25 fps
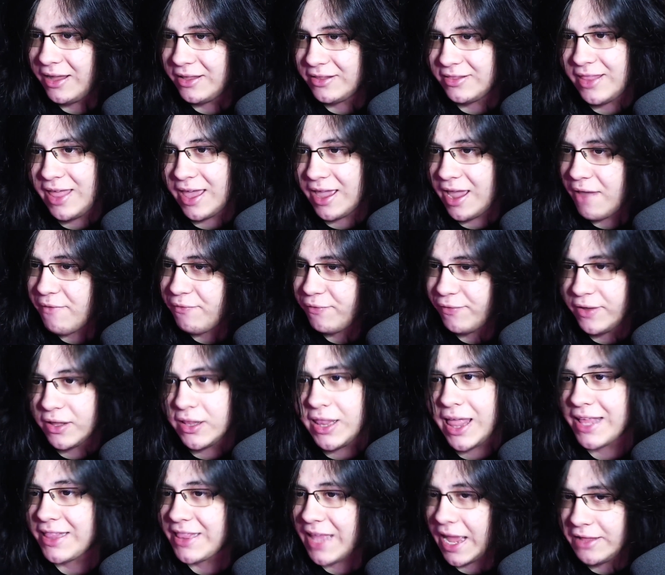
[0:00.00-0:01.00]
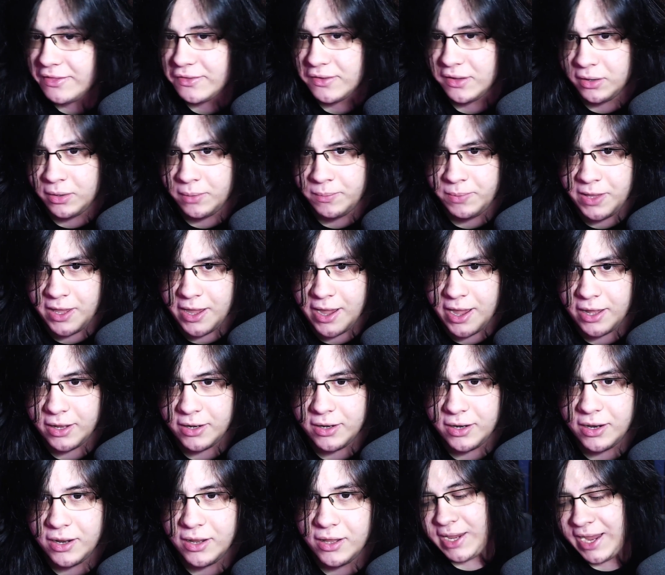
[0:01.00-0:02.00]
like I feel like that's going to be it
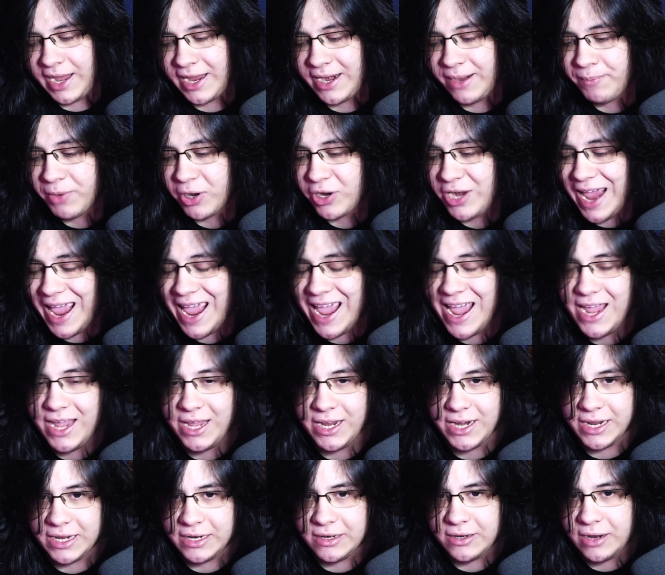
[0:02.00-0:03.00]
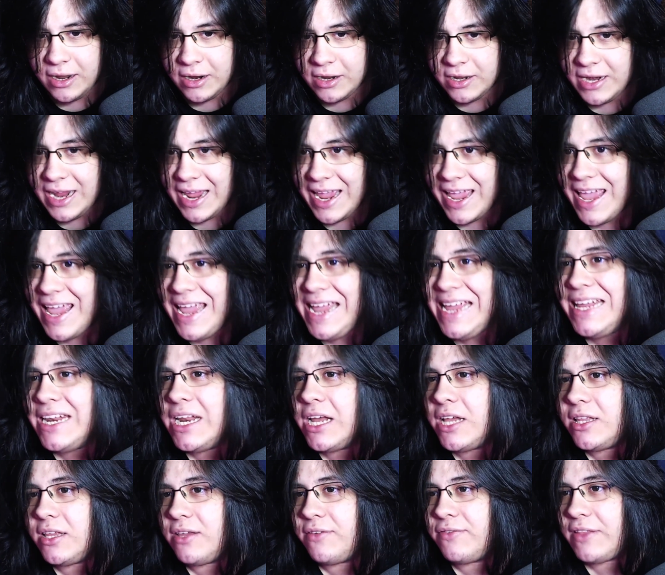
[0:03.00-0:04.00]
and I'm gonna hate it. I'm gonna hate
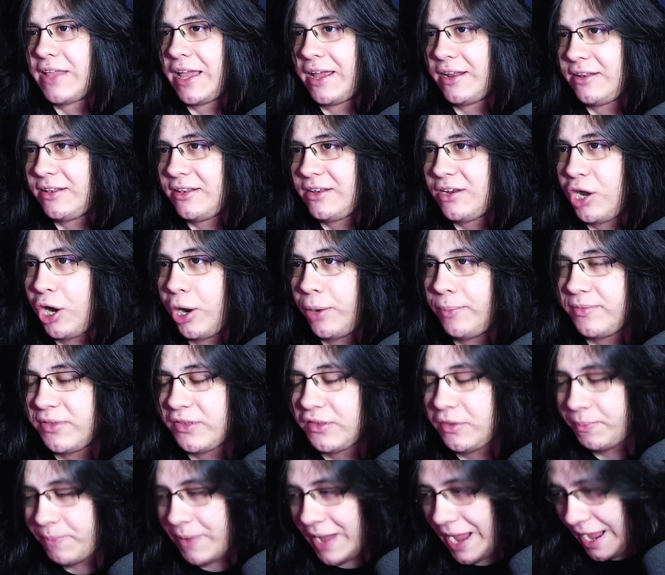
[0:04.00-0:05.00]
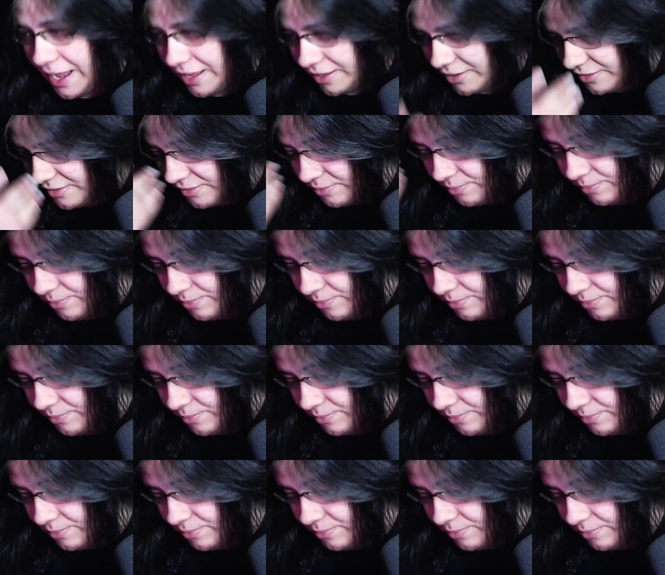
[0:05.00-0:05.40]
it if that comes to pass.